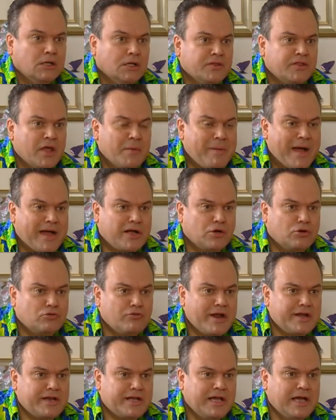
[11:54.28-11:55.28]
They're back
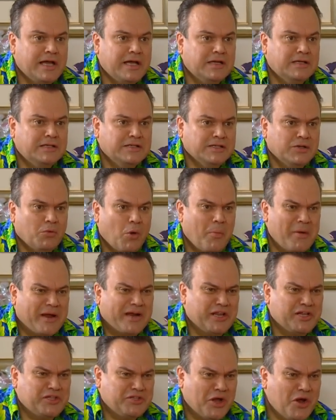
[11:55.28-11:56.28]
already. What are we
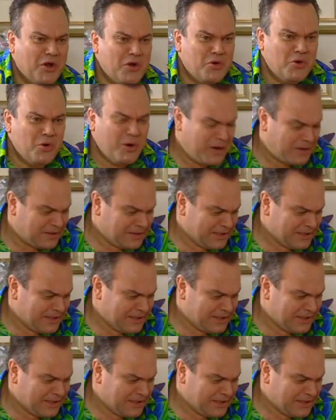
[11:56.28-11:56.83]
going to do?